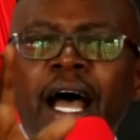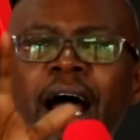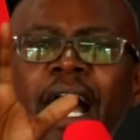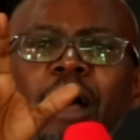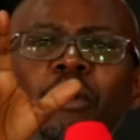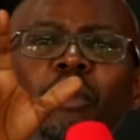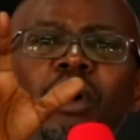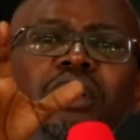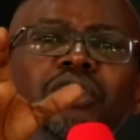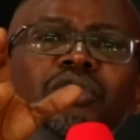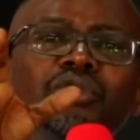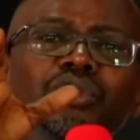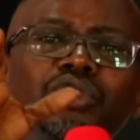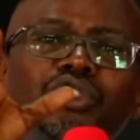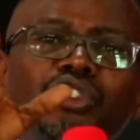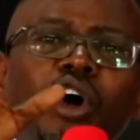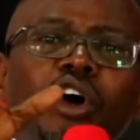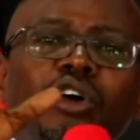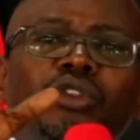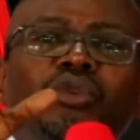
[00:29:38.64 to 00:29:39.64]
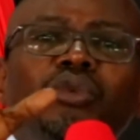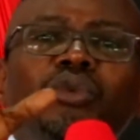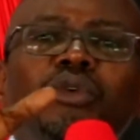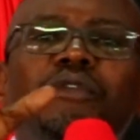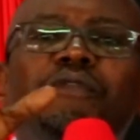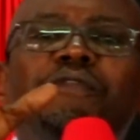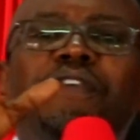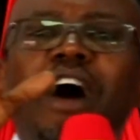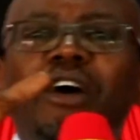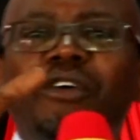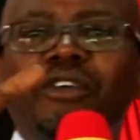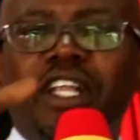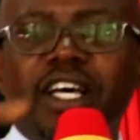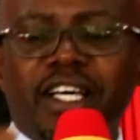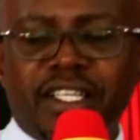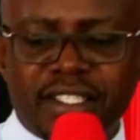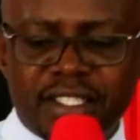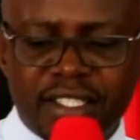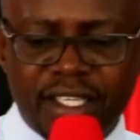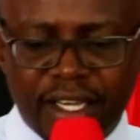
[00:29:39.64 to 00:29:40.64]
I want to talk to
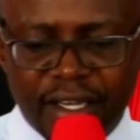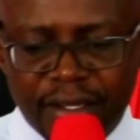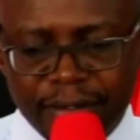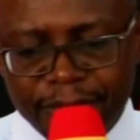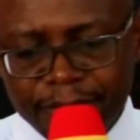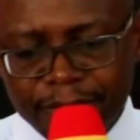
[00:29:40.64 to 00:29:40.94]
founders here